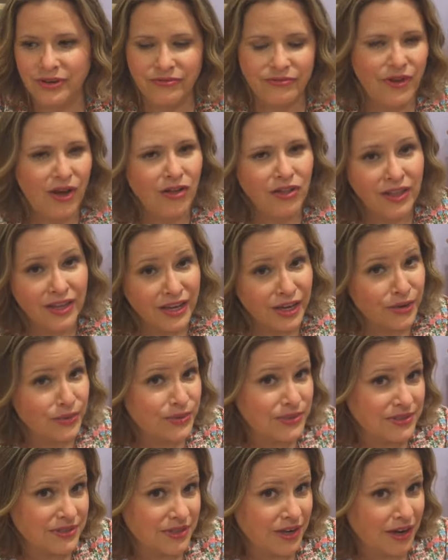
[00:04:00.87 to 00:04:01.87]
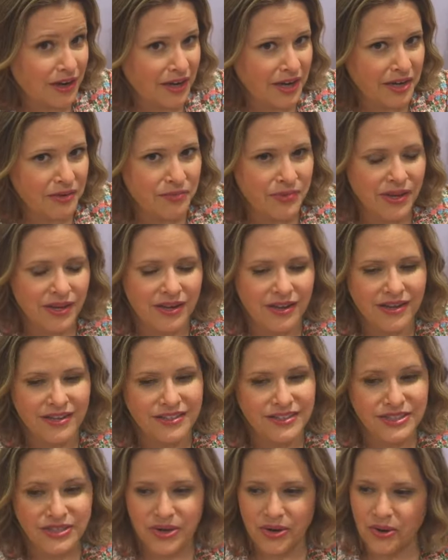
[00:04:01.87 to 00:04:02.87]
we felt like it was time
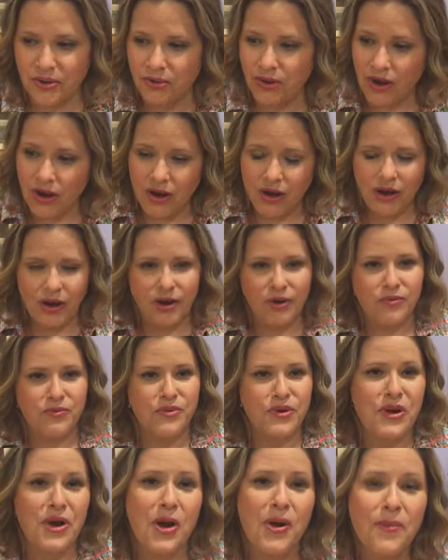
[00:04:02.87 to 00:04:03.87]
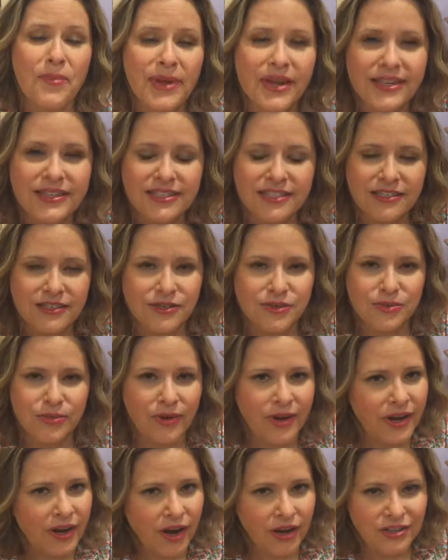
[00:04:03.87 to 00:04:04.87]
and so we're hoping to
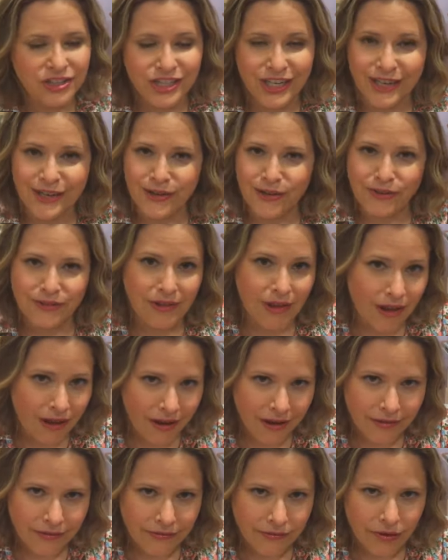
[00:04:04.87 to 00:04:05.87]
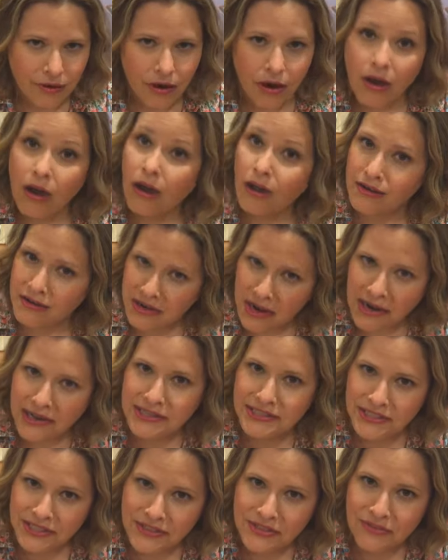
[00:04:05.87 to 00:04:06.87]
bring our channel live on
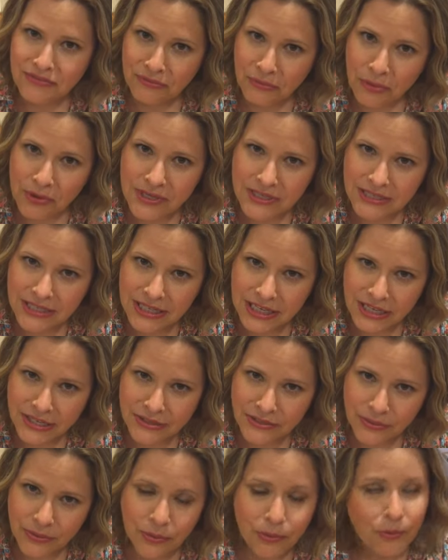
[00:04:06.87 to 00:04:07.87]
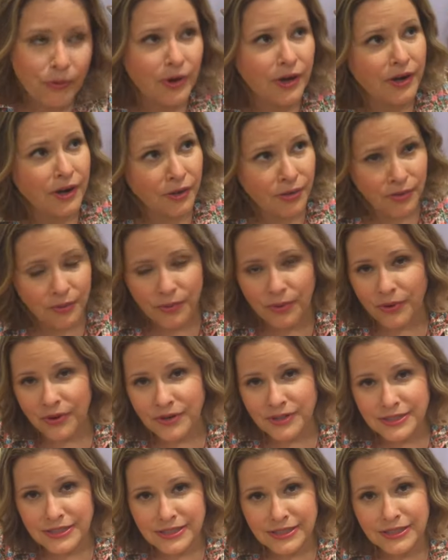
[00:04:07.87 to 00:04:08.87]
Nisan the 14th or in other
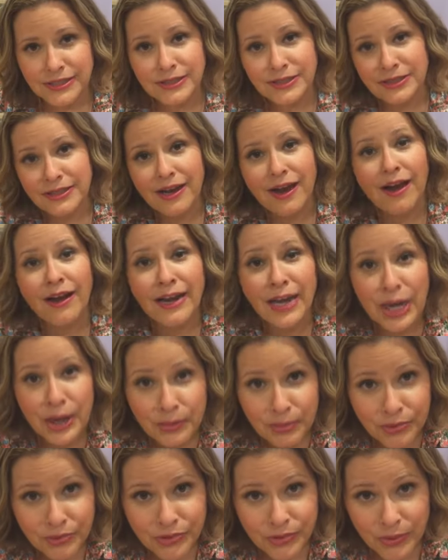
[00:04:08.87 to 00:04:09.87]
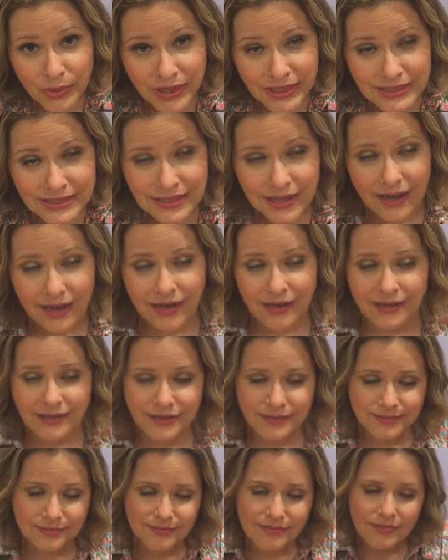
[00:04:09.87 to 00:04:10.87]
words on April 22nd
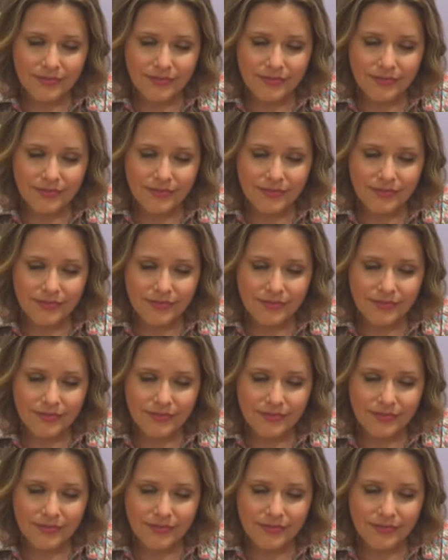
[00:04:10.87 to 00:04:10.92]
